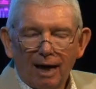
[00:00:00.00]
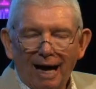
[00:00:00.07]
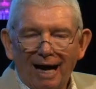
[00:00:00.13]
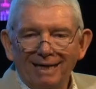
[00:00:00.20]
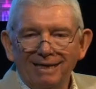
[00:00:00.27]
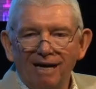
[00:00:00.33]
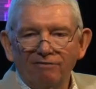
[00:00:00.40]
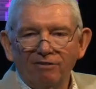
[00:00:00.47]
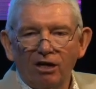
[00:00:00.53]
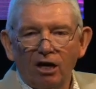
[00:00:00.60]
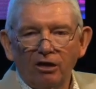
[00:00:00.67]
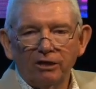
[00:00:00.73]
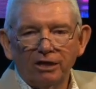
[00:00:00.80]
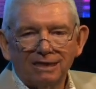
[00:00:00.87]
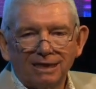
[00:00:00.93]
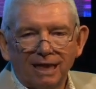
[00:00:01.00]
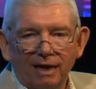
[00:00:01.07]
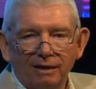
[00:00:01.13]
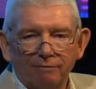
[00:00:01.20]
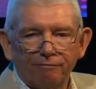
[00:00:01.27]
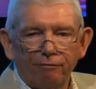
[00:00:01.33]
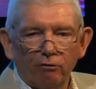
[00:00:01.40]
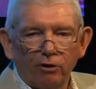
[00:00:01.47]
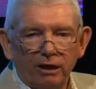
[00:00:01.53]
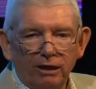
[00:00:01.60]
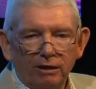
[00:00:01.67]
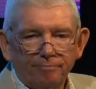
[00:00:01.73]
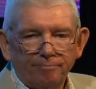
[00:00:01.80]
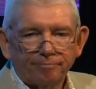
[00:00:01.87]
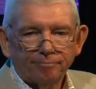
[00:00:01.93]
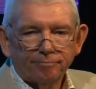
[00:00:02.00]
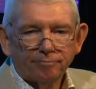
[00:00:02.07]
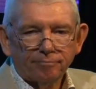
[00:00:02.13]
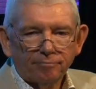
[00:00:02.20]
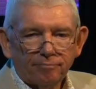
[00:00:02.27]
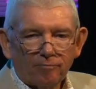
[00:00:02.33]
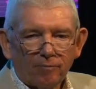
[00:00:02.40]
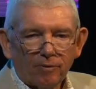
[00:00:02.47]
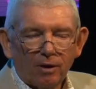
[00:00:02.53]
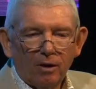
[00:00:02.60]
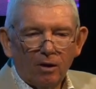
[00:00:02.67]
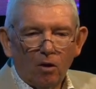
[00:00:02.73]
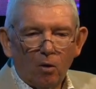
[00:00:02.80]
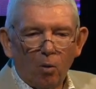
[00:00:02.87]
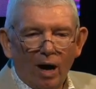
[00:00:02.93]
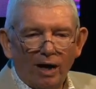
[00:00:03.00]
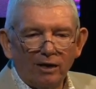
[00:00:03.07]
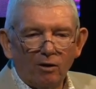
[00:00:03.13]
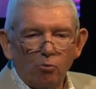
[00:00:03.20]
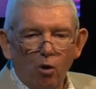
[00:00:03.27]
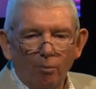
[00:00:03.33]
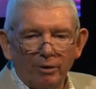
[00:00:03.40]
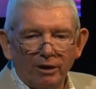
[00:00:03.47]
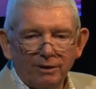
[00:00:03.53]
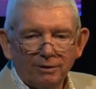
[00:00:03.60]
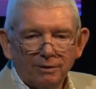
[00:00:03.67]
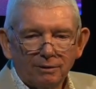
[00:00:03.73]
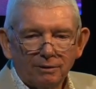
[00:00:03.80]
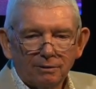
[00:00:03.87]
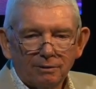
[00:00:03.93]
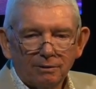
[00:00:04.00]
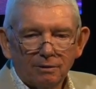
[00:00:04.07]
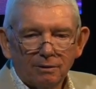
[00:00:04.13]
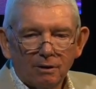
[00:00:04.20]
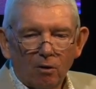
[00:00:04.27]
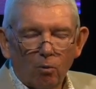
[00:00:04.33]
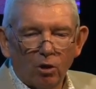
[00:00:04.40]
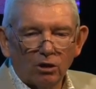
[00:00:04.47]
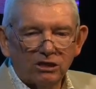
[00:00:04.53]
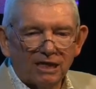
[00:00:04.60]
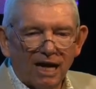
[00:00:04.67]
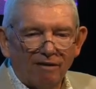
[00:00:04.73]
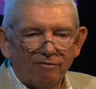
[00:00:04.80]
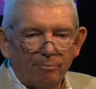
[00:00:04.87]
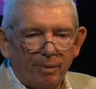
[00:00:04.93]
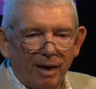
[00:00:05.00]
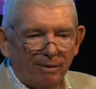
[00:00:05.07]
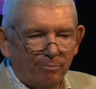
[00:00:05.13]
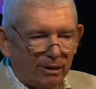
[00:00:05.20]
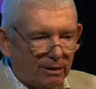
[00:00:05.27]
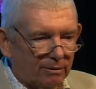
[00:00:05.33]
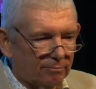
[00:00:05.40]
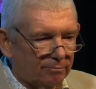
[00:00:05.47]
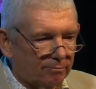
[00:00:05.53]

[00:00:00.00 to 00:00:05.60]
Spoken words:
I never understand fully why a woman wants to have a baby.